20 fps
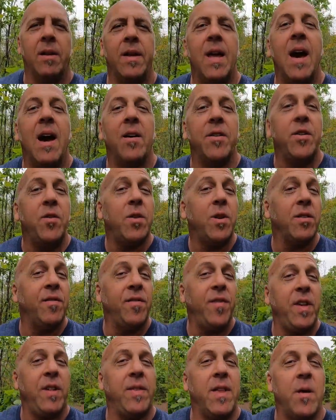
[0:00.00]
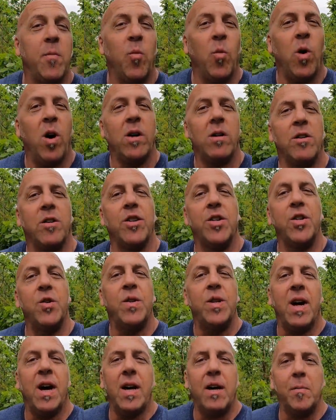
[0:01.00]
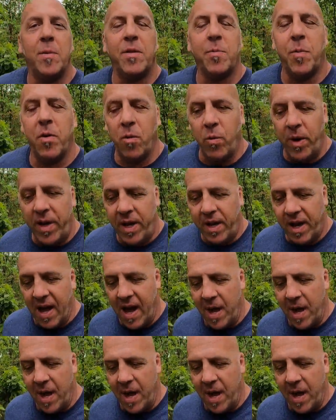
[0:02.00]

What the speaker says: Now, you can feed them one or two times per week.